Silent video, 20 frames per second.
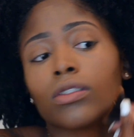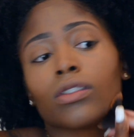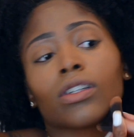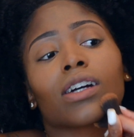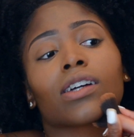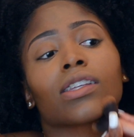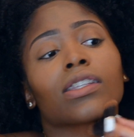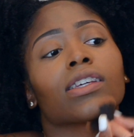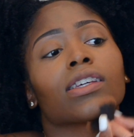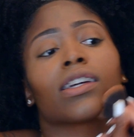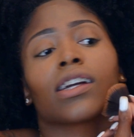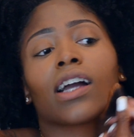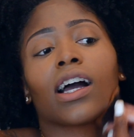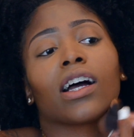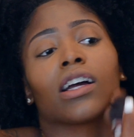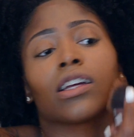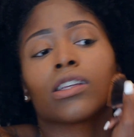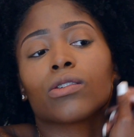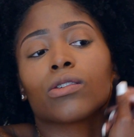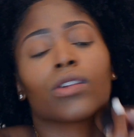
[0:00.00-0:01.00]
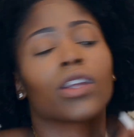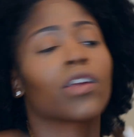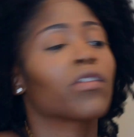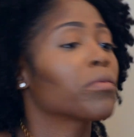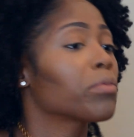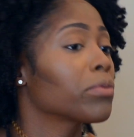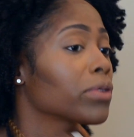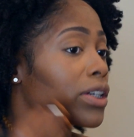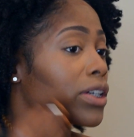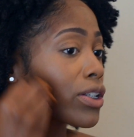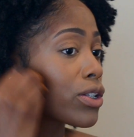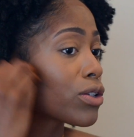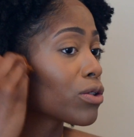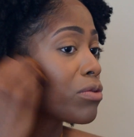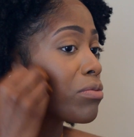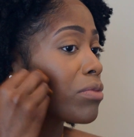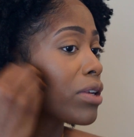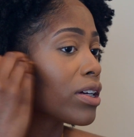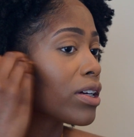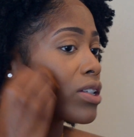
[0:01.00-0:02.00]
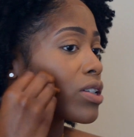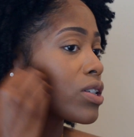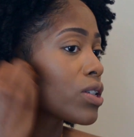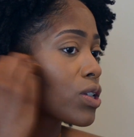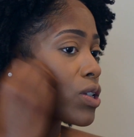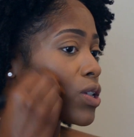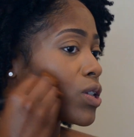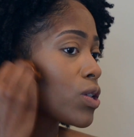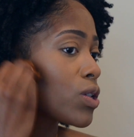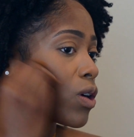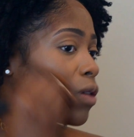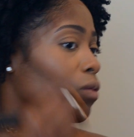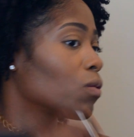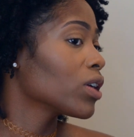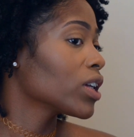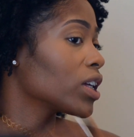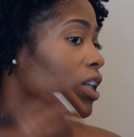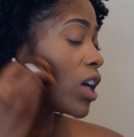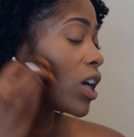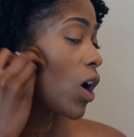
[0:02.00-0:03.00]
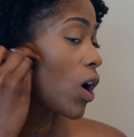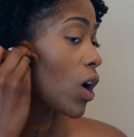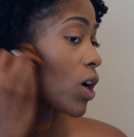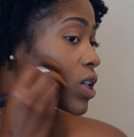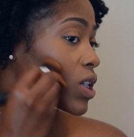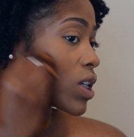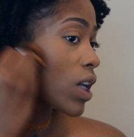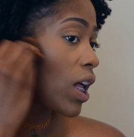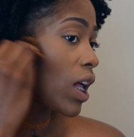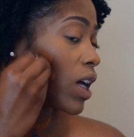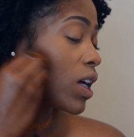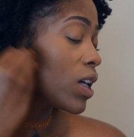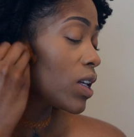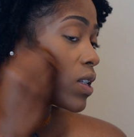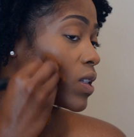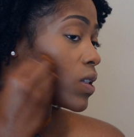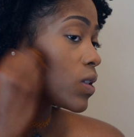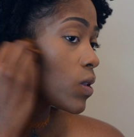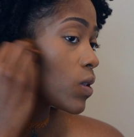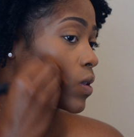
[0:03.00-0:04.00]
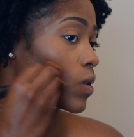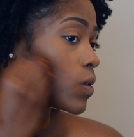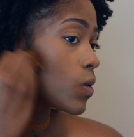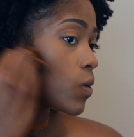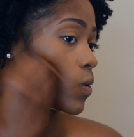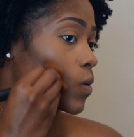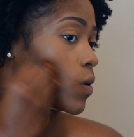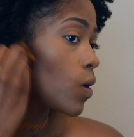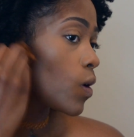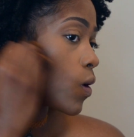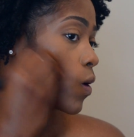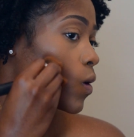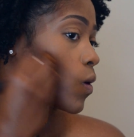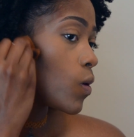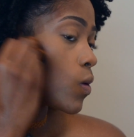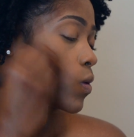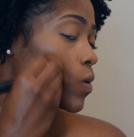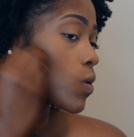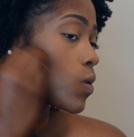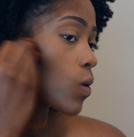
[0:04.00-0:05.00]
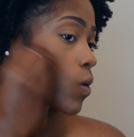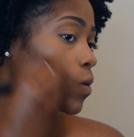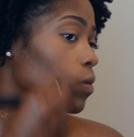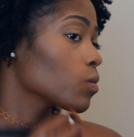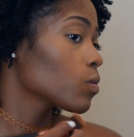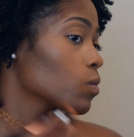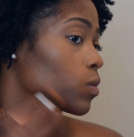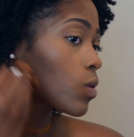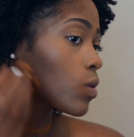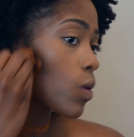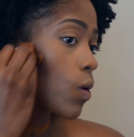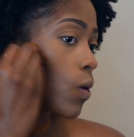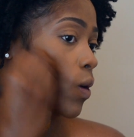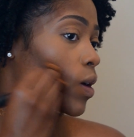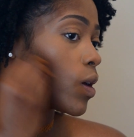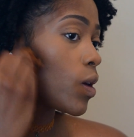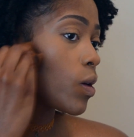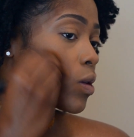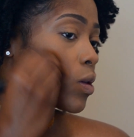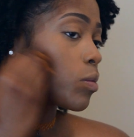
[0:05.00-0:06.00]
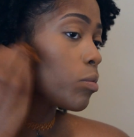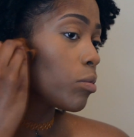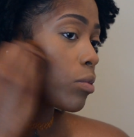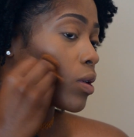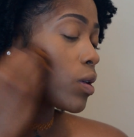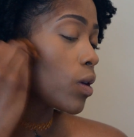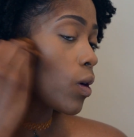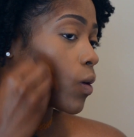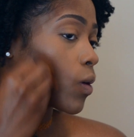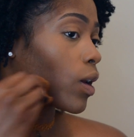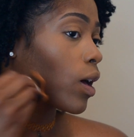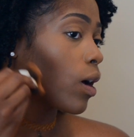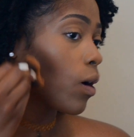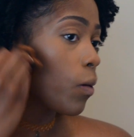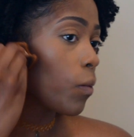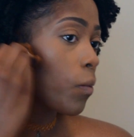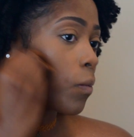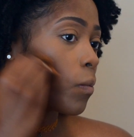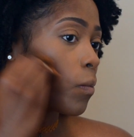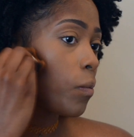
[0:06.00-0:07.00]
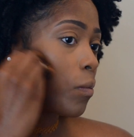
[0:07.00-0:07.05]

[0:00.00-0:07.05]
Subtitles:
Like I said, guys, you can never blend too much. You don't want any harsh lines. So just go ahead and blend it on out.